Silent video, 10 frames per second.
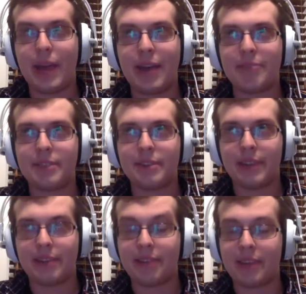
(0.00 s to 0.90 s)
to
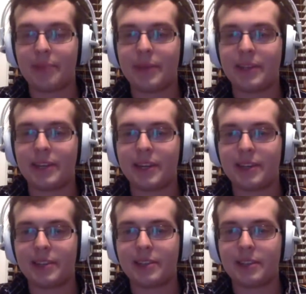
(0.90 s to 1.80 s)
like think about that kind of
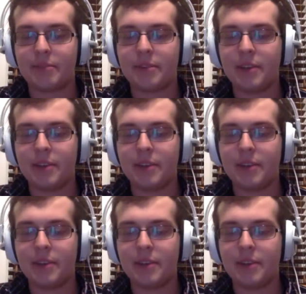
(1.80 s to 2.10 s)
stuff.